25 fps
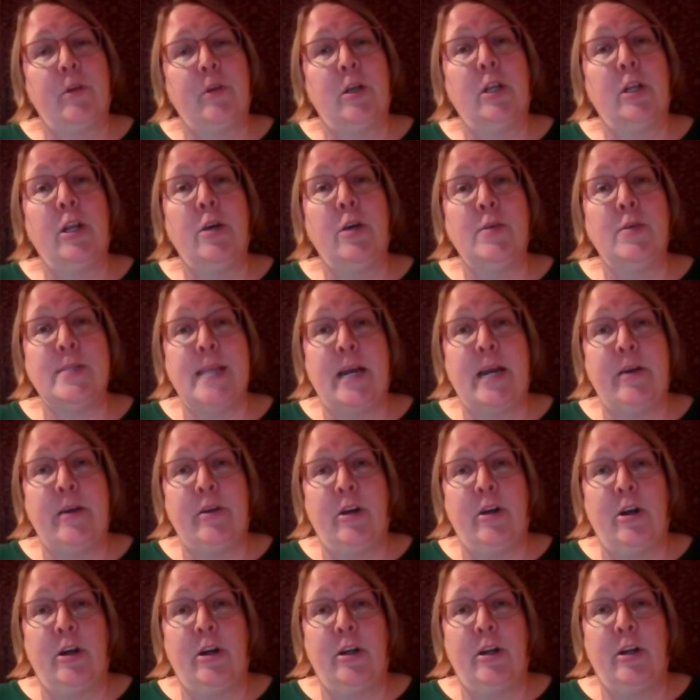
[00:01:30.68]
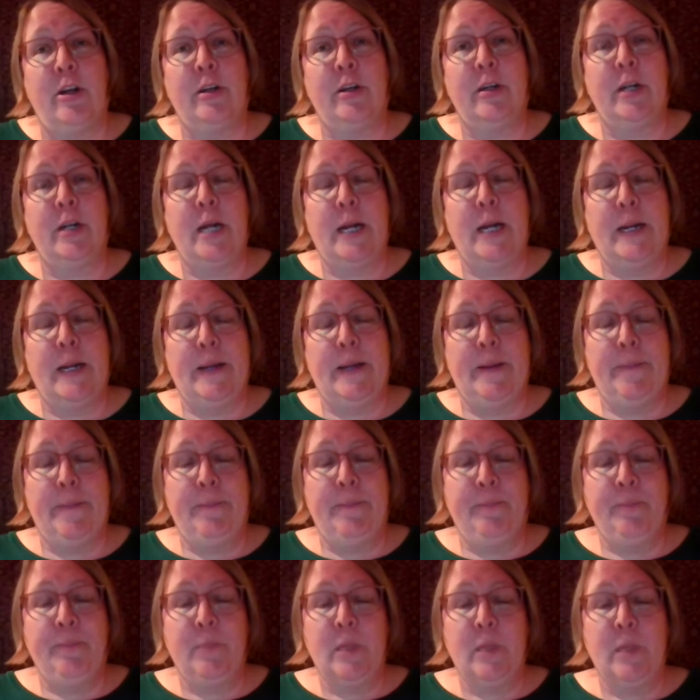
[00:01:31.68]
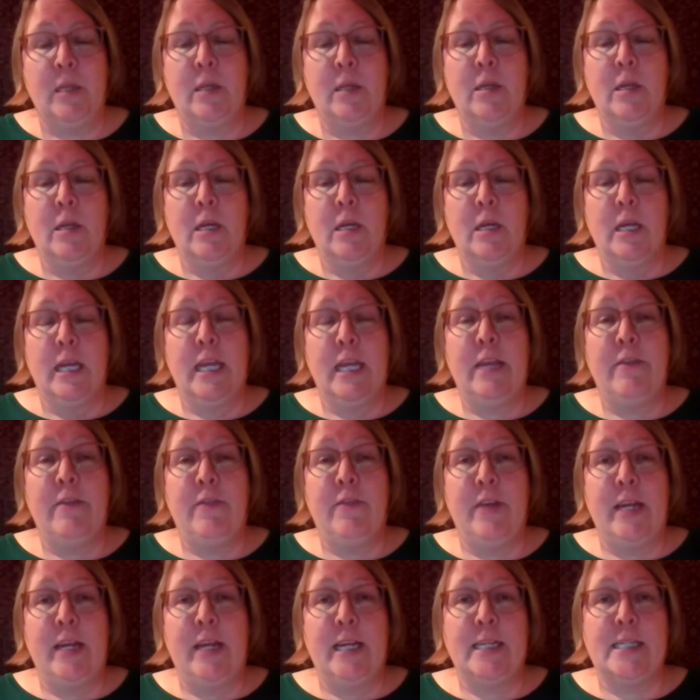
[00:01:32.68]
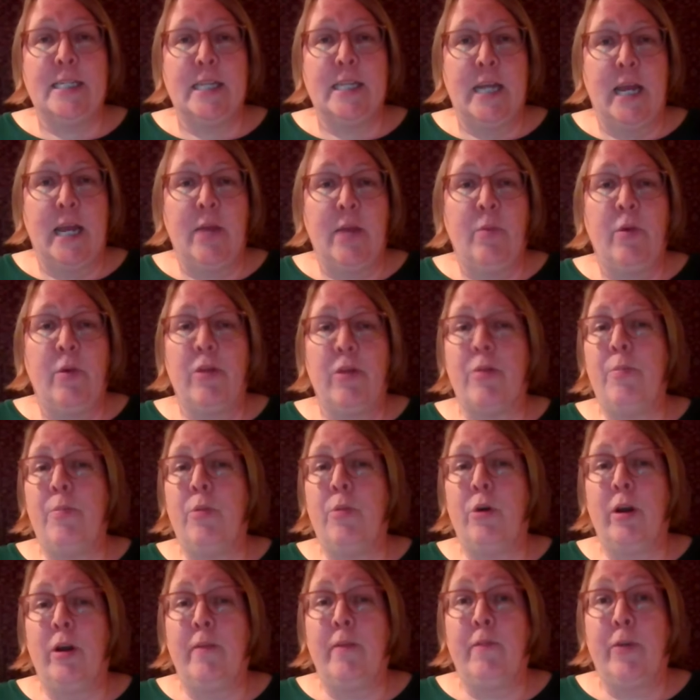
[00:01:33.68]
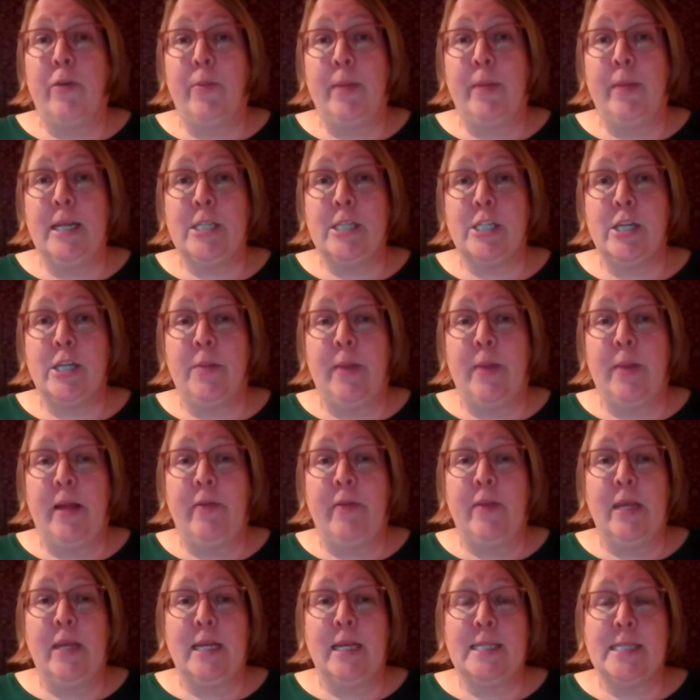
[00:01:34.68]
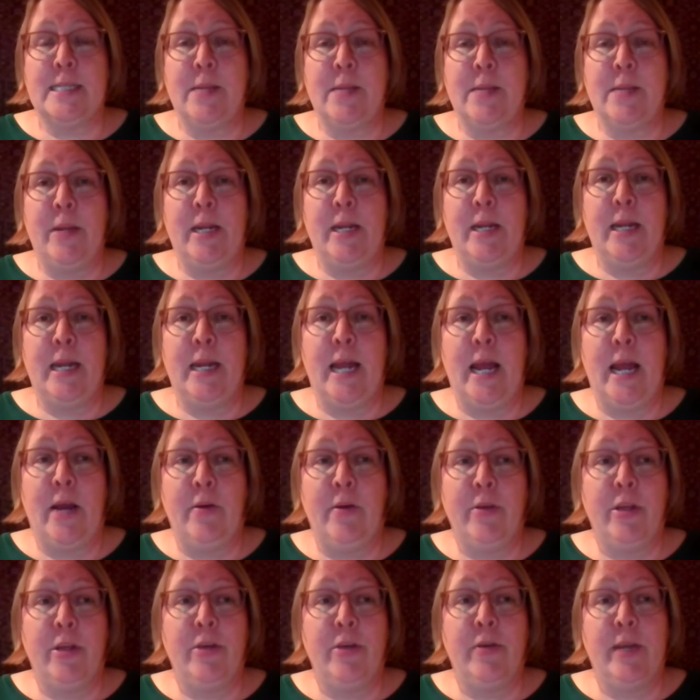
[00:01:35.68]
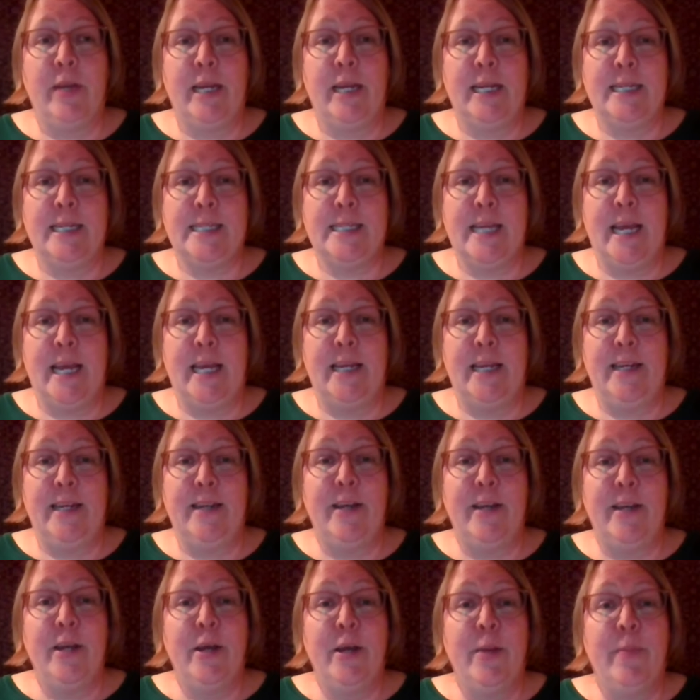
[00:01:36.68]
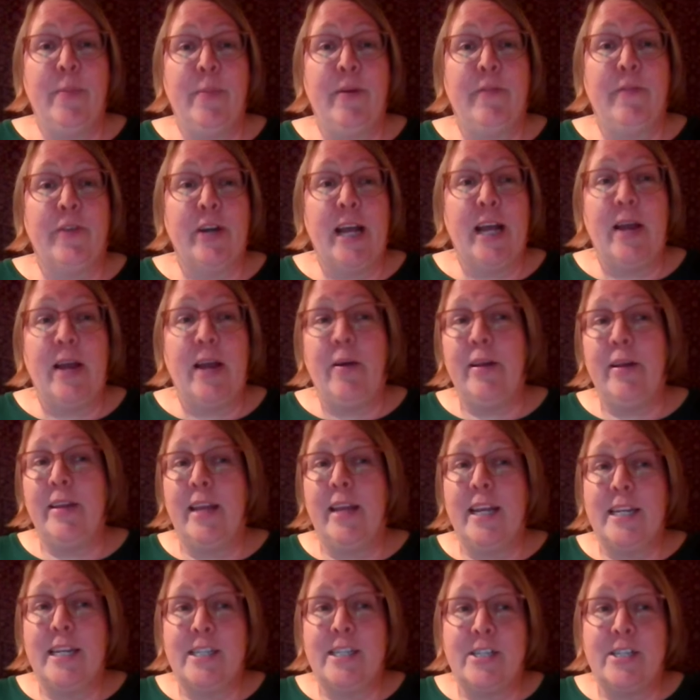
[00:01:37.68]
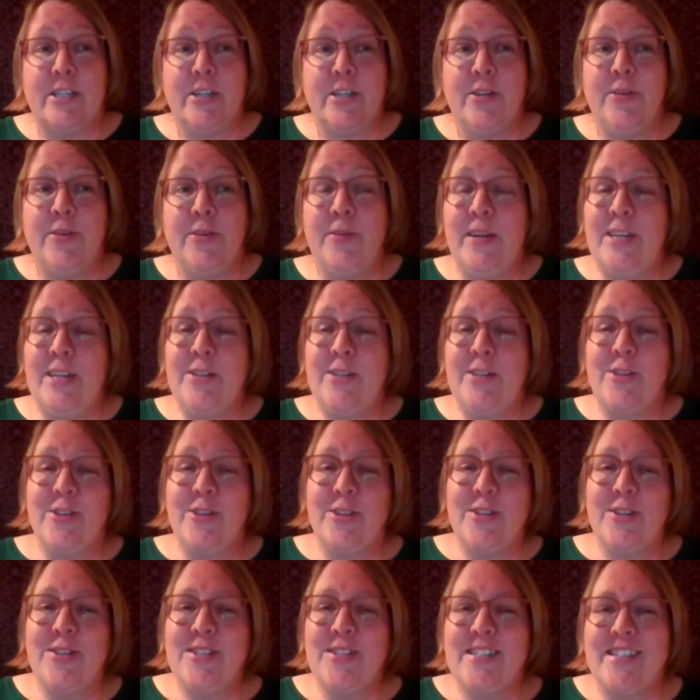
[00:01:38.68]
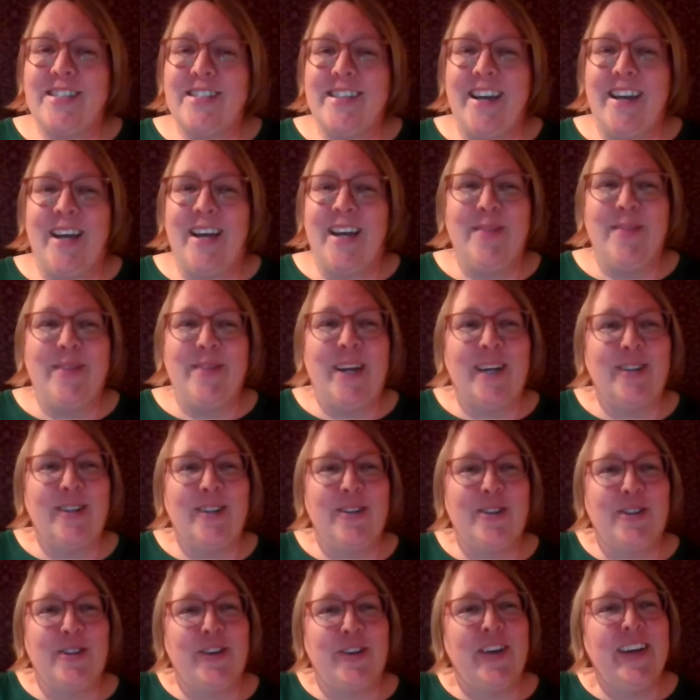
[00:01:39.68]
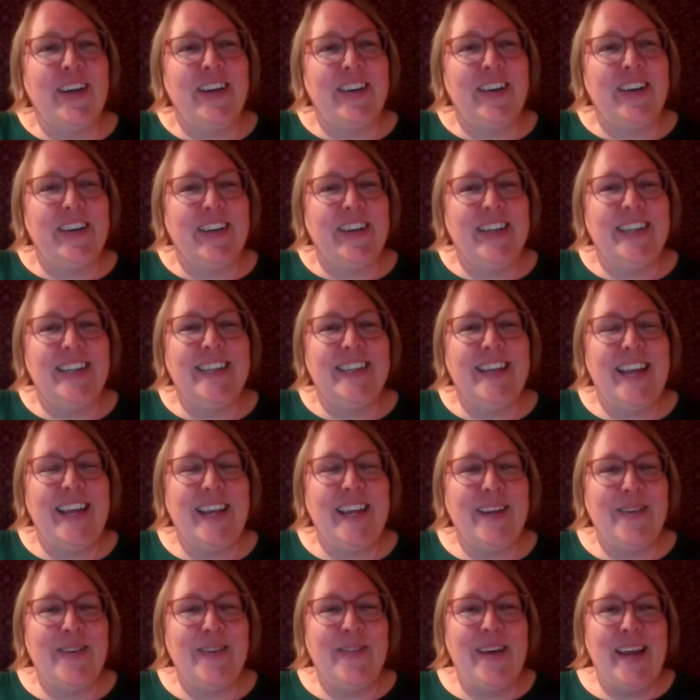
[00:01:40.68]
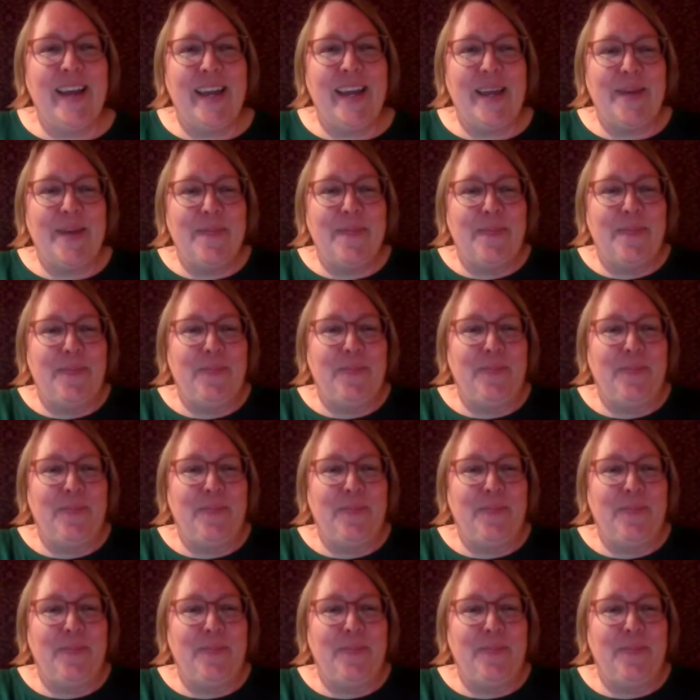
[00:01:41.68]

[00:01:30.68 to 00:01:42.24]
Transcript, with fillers: close out our um, evening tonight with more information about the exhibit and how you can attend. But for now, I'd like to introduce uh, Dr. Treuer. You can take it away.